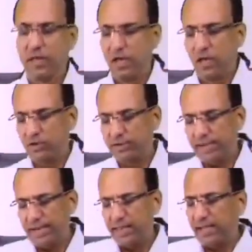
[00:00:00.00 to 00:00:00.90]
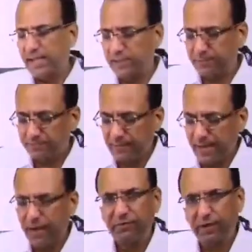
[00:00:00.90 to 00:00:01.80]
So telling that
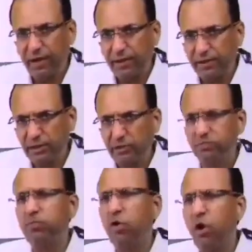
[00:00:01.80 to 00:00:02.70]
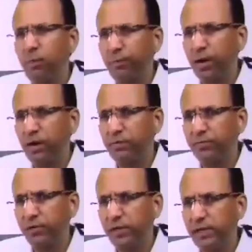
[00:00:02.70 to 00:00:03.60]
inferior rectus is more
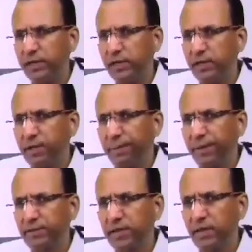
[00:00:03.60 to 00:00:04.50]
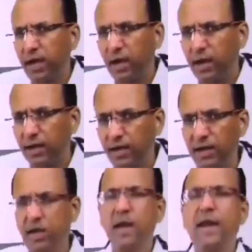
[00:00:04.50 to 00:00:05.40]
powerfully depressing the
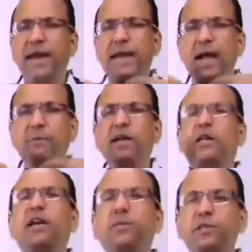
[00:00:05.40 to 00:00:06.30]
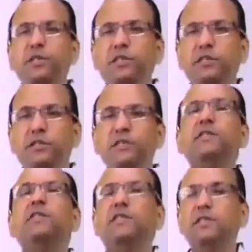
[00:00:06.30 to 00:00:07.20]
eye in abducted position.
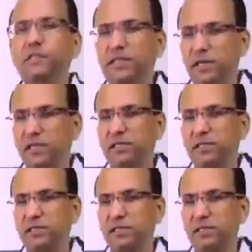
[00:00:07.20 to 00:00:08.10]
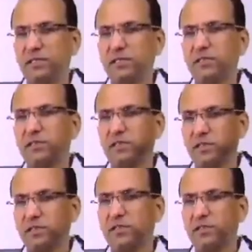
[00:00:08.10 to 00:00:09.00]
Yes.
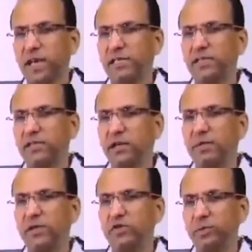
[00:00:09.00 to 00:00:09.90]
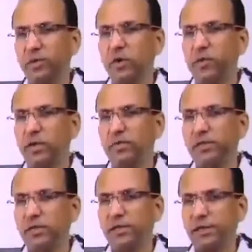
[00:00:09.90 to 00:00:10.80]
Assisted by superior oblique
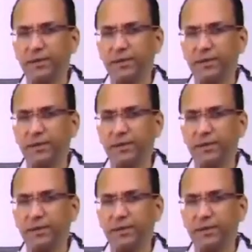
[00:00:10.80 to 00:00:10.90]
muscle there.